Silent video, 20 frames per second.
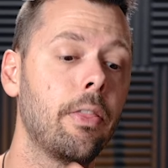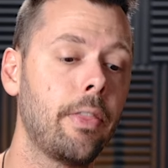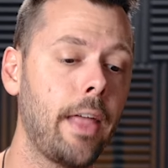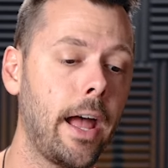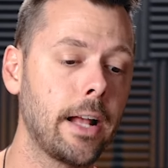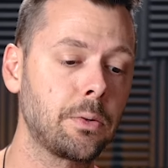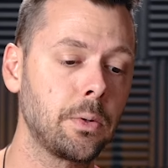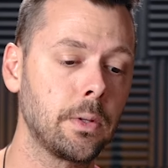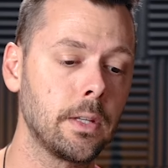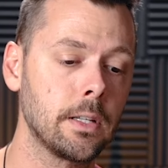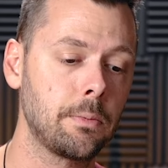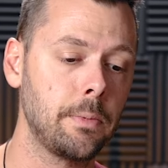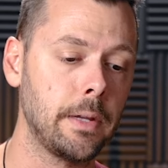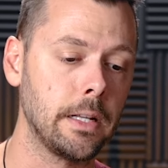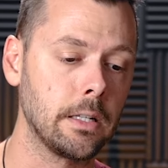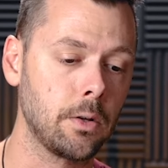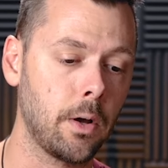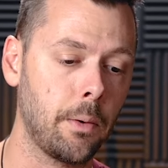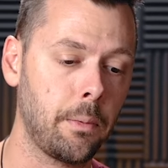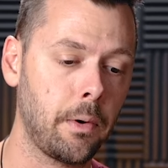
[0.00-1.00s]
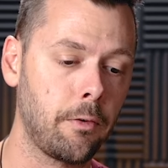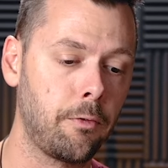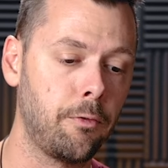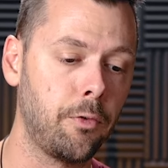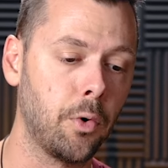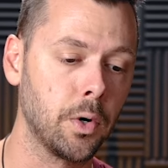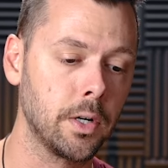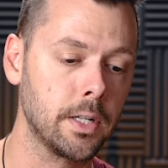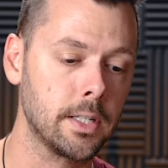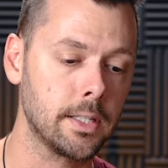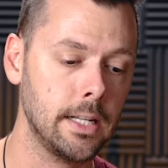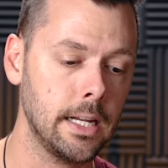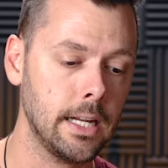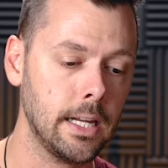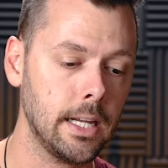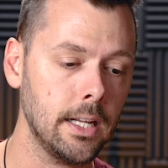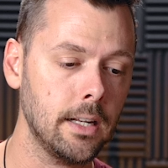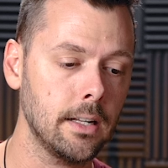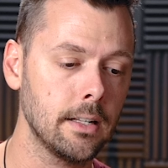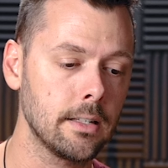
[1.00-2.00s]
that's what this means. So I'm gonna force
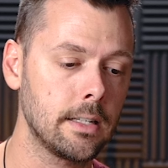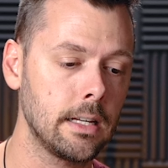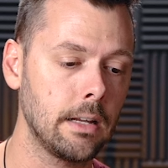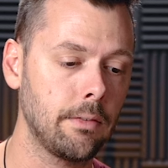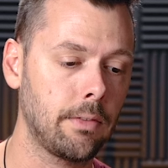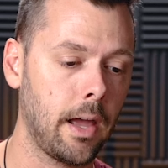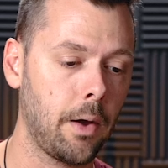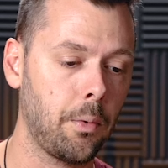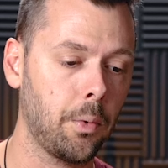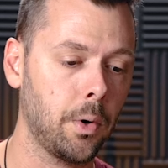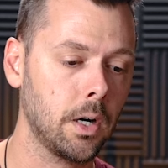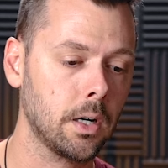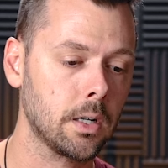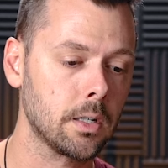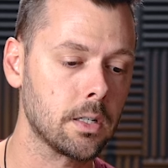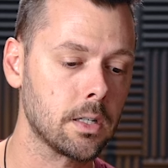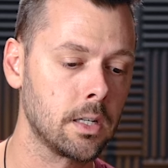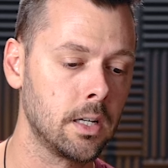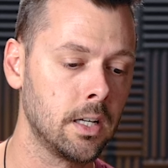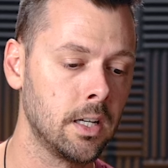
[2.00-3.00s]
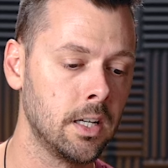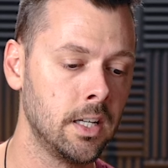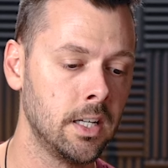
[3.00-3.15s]
sync it and see if that works.